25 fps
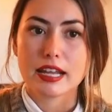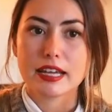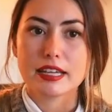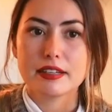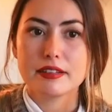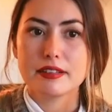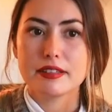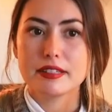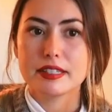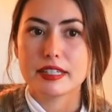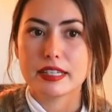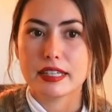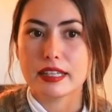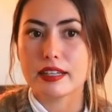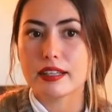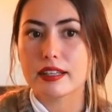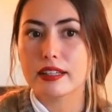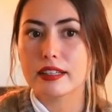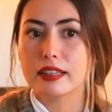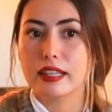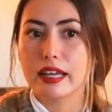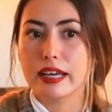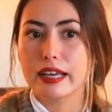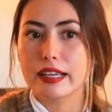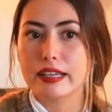I did
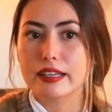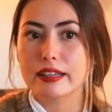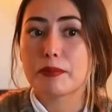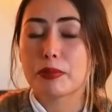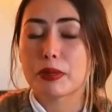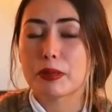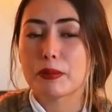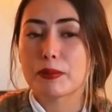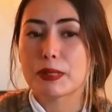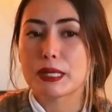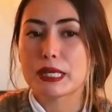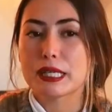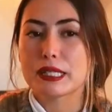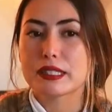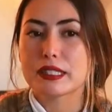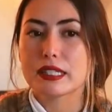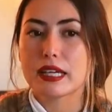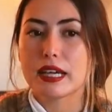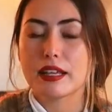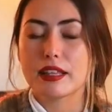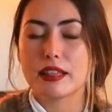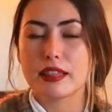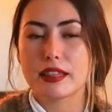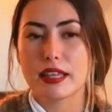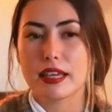like, but because
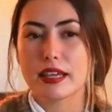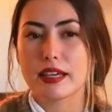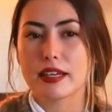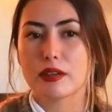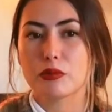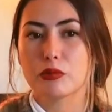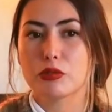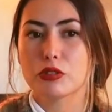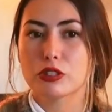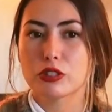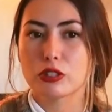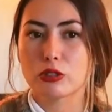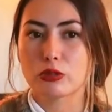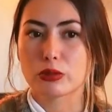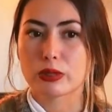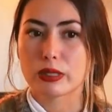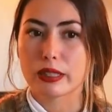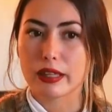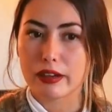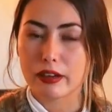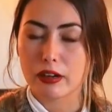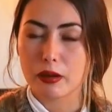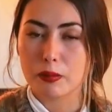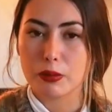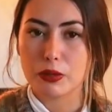I think it was so
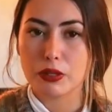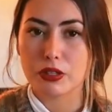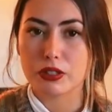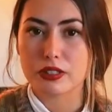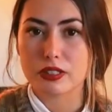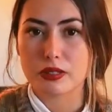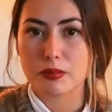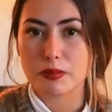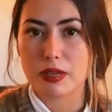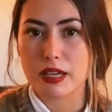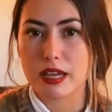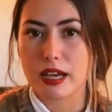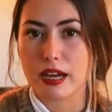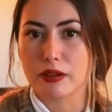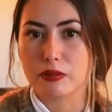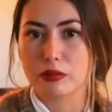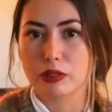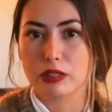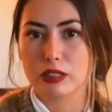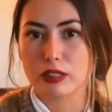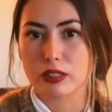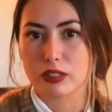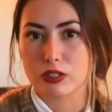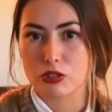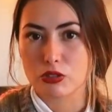relatable to me, I
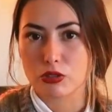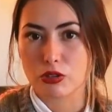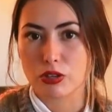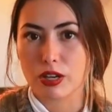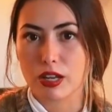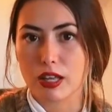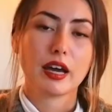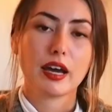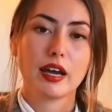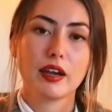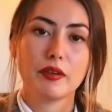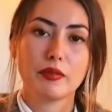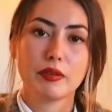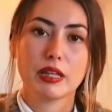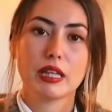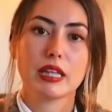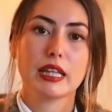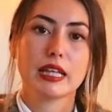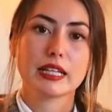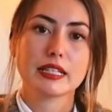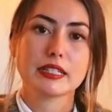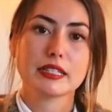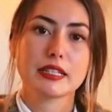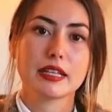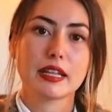really enjoyed it. I really
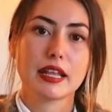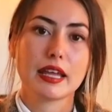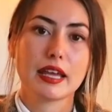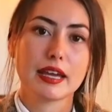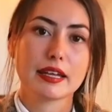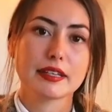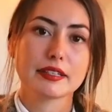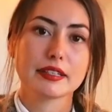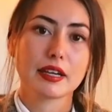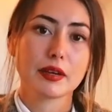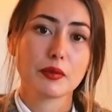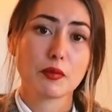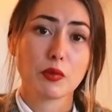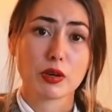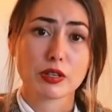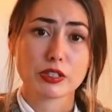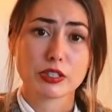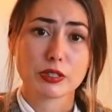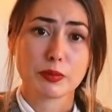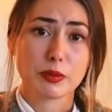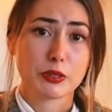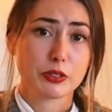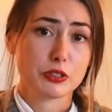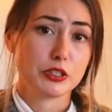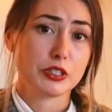liked it and I want
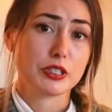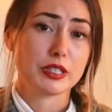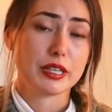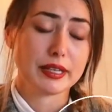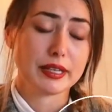to purchase